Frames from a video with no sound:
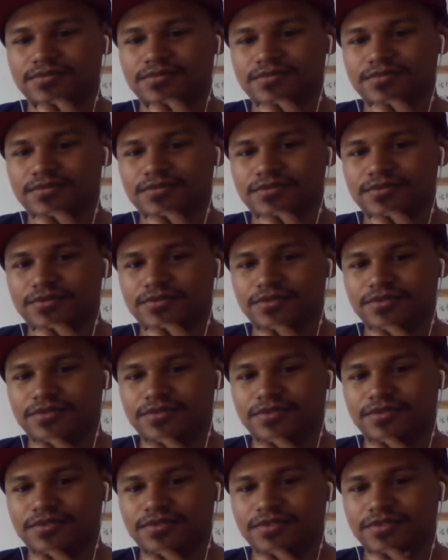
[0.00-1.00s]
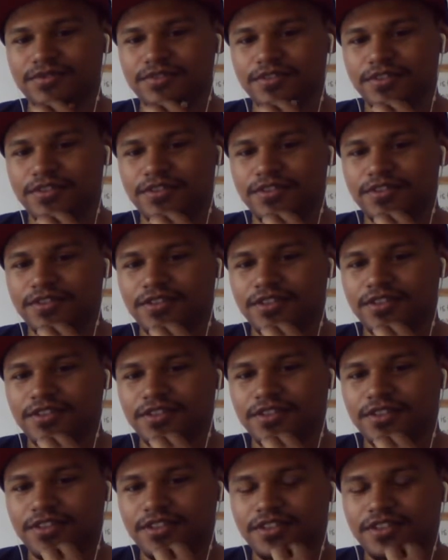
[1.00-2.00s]

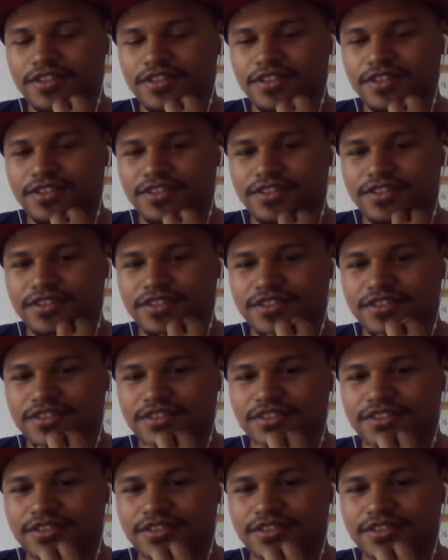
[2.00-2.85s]
(silence)